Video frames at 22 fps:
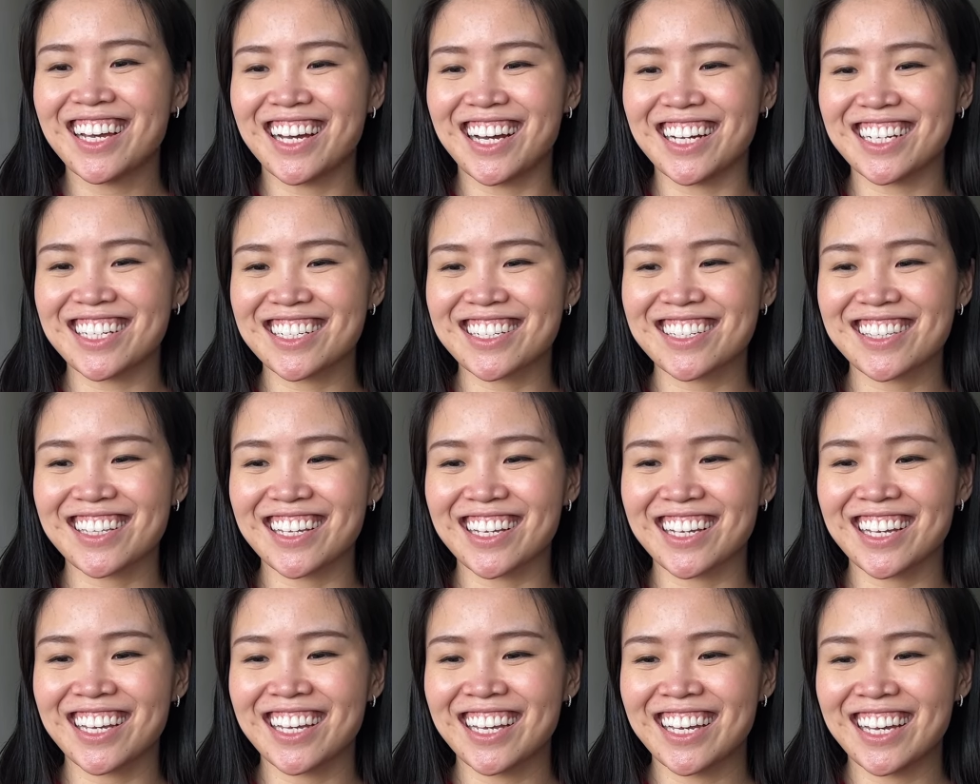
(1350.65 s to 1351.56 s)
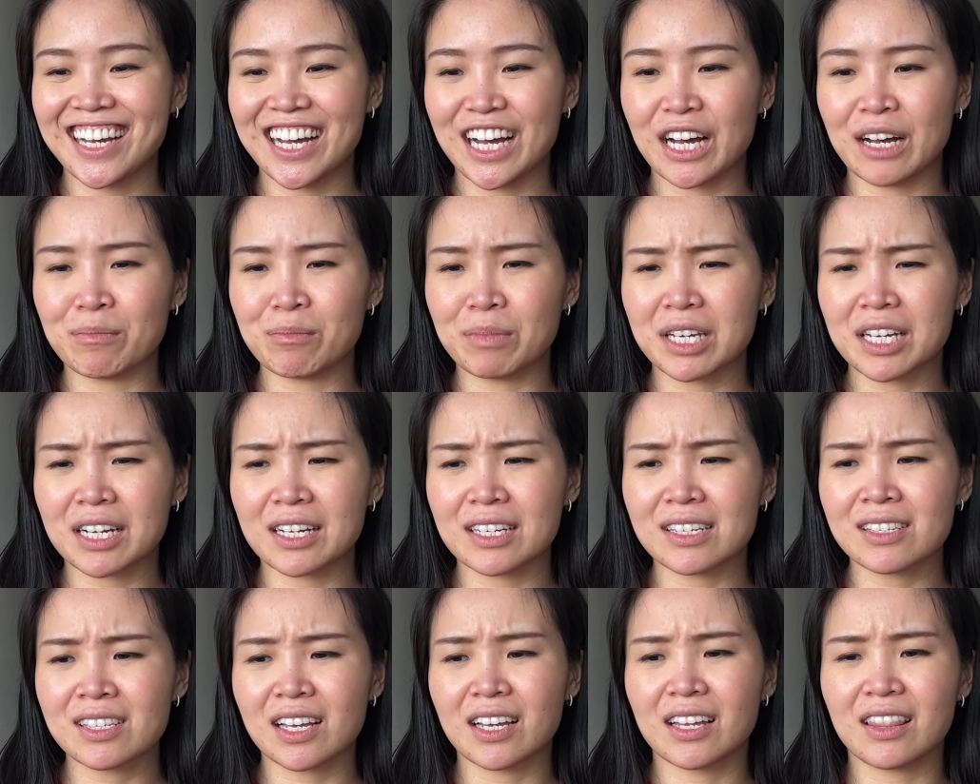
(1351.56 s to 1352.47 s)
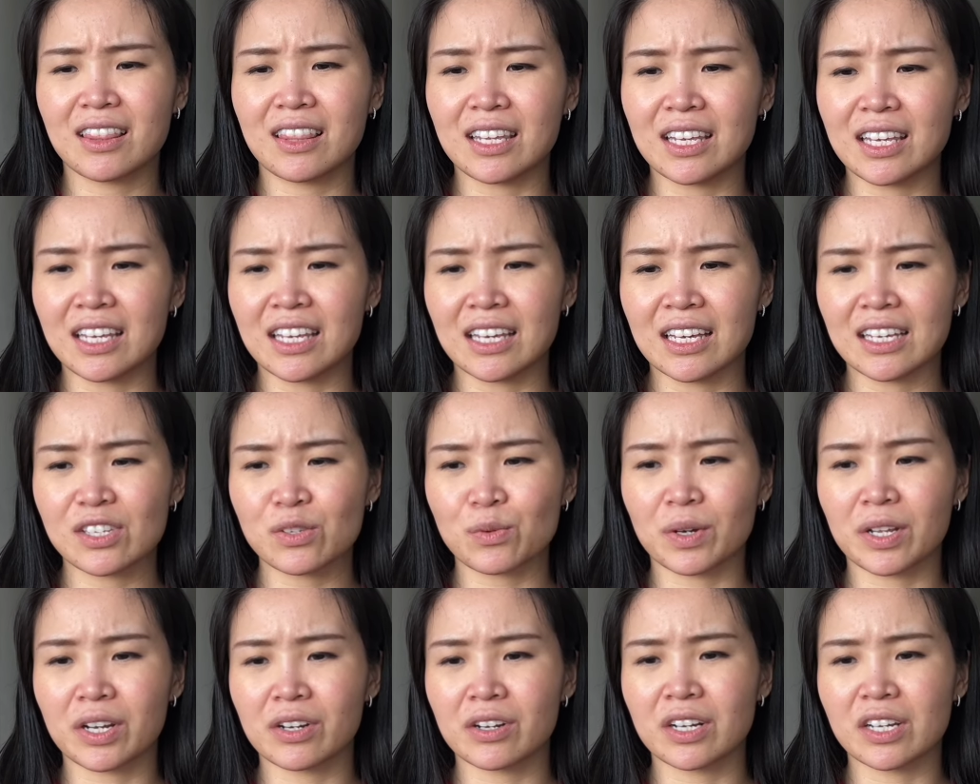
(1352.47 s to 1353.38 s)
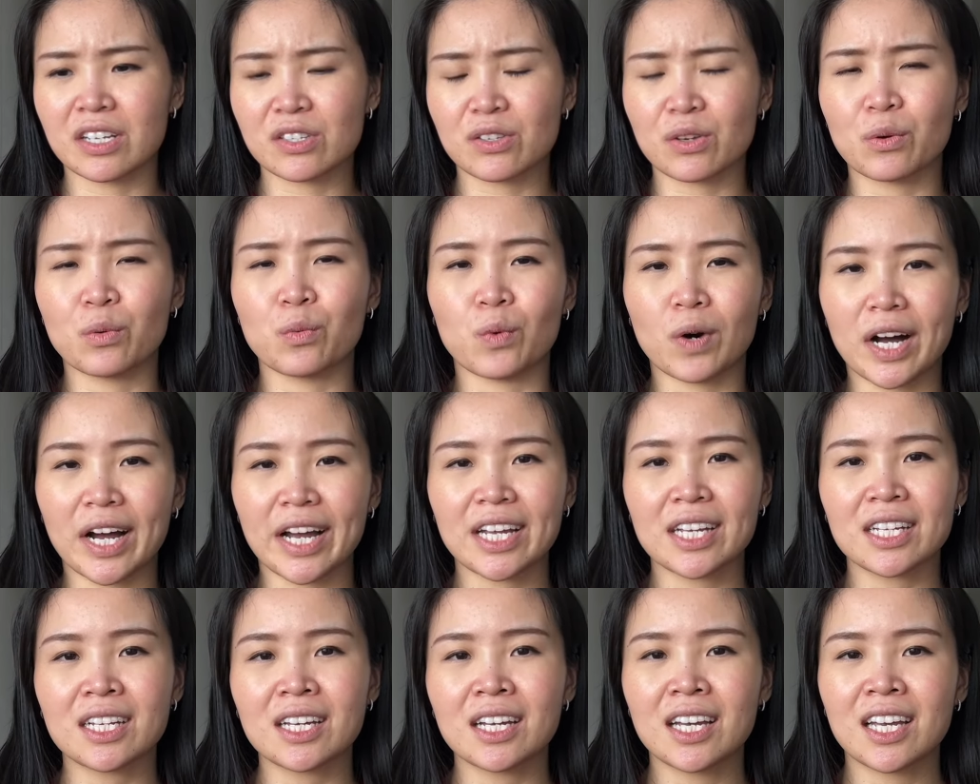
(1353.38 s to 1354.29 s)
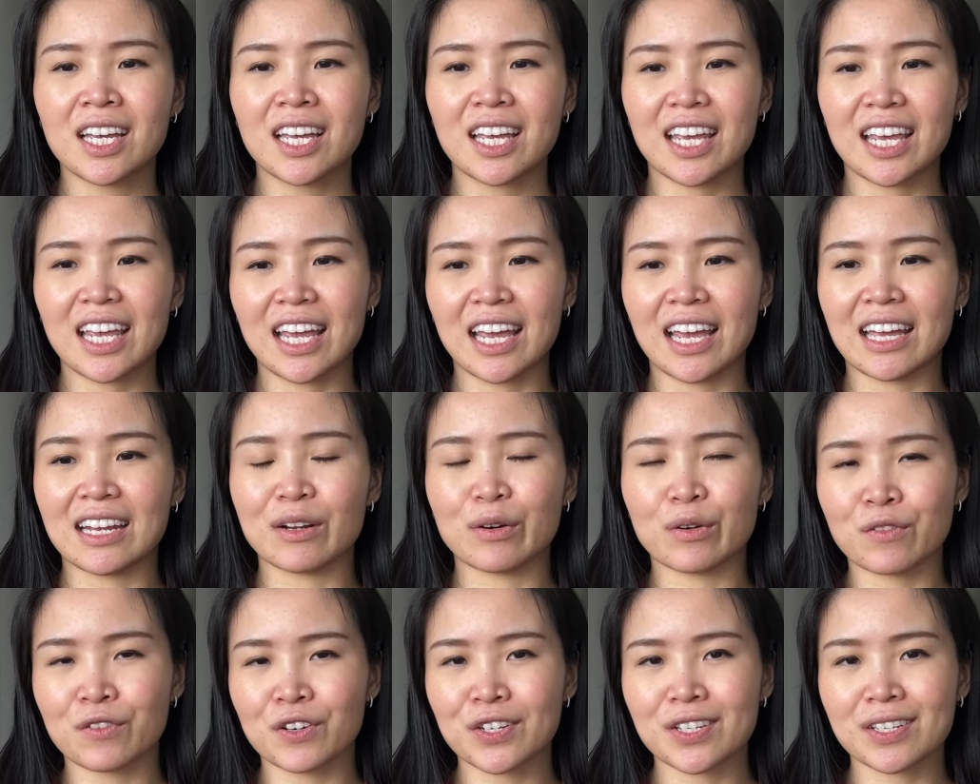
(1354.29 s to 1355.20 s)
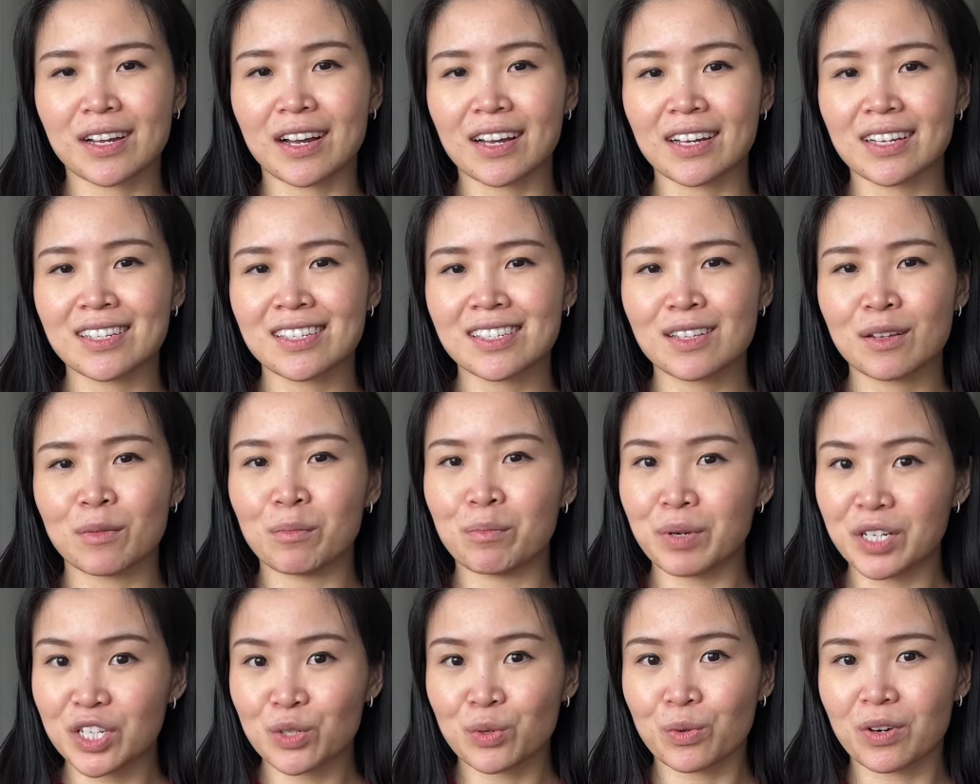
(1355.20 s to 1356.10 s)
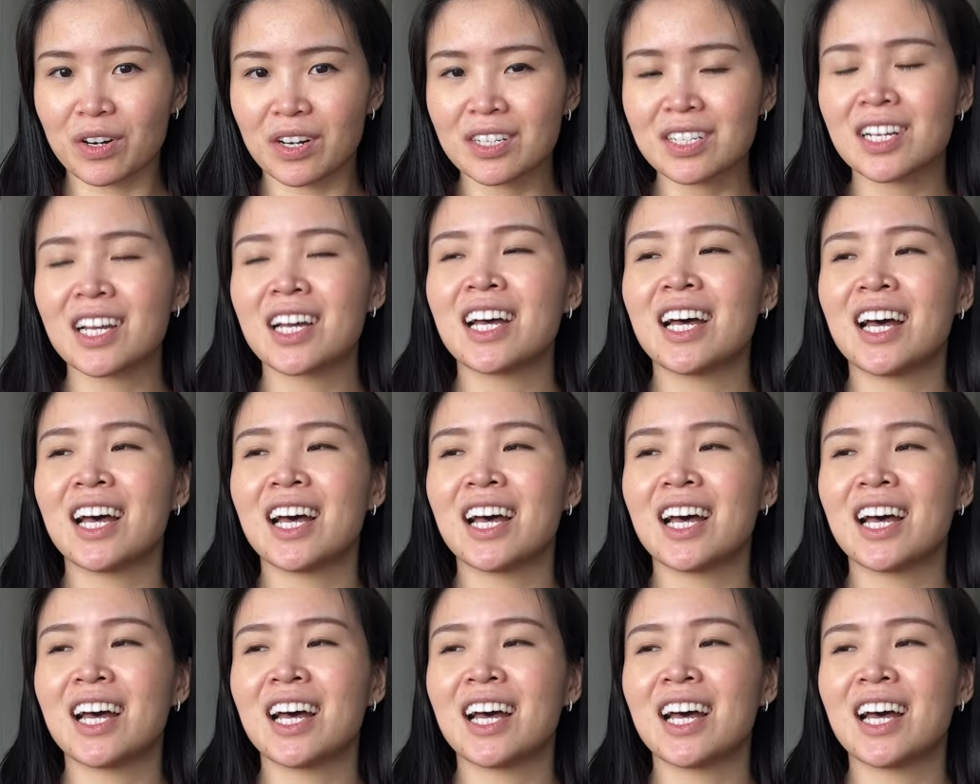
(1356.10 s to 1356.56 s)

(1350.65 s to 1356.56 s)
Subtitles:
I just think because the sweater is so wide and oversized but short,